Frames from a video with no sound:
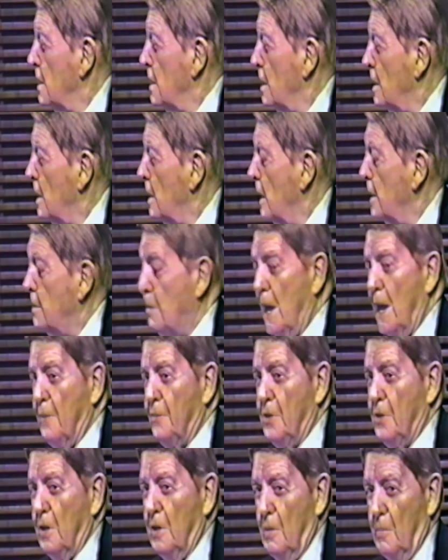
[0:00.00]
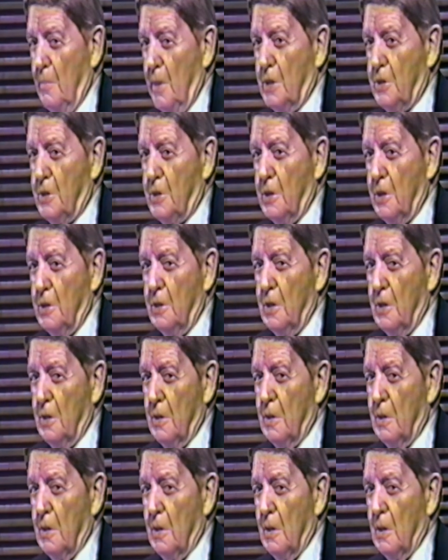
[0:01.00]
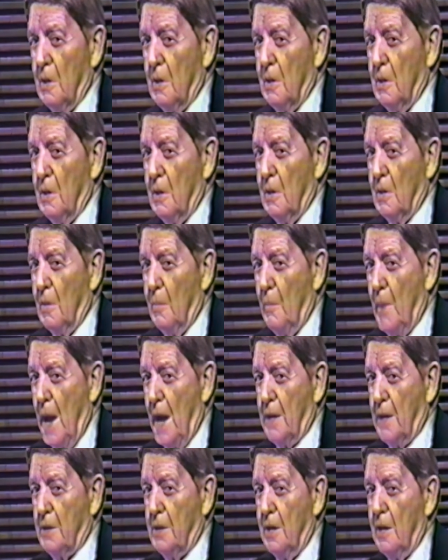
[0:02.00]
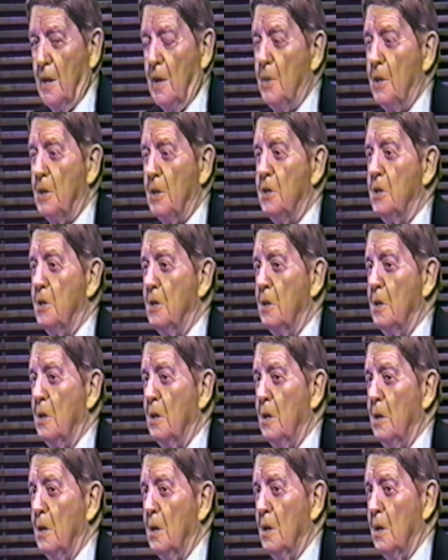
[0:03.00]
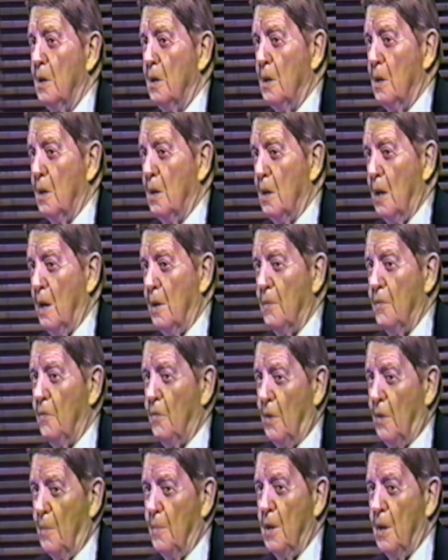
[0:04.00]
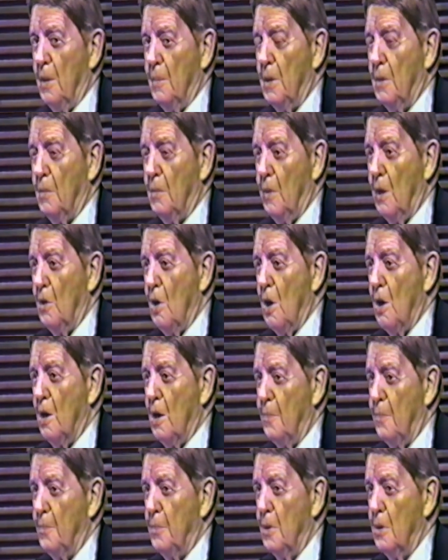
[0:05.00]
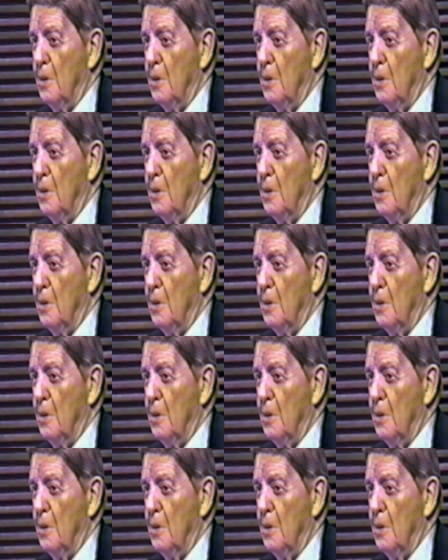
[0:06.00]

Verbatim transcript: and I drafted the message back to Nimitz, and from him it went on up